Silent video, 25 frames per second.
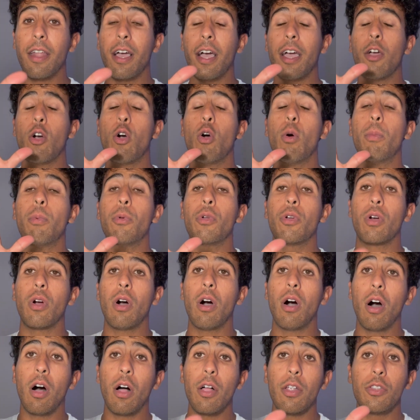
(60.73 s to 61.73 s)
I hope you're
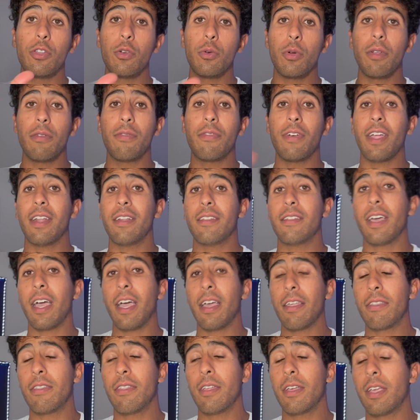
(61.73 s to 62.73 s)
all doing
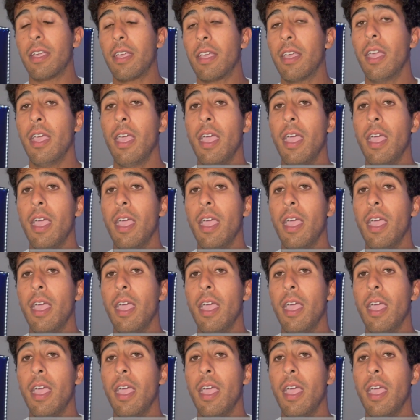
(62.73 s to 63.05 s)
fantastic.